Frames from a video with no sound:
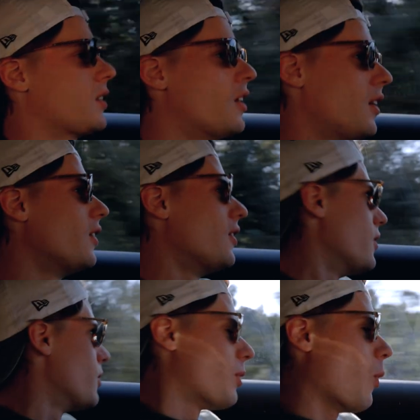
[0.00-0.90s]

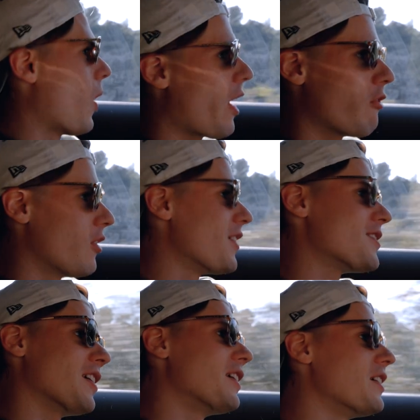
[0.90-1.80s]
but whatever,
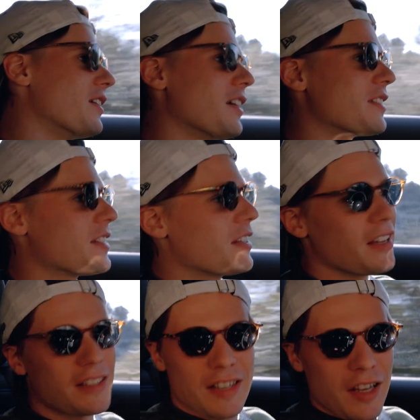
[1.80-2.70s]
let's say
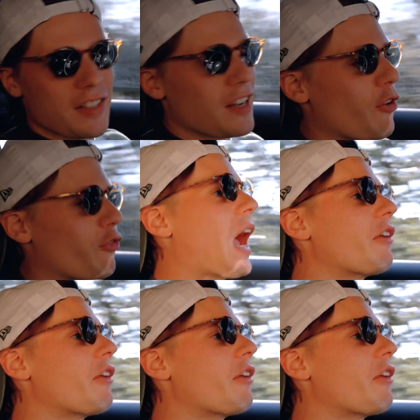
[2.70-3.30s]
it's enough.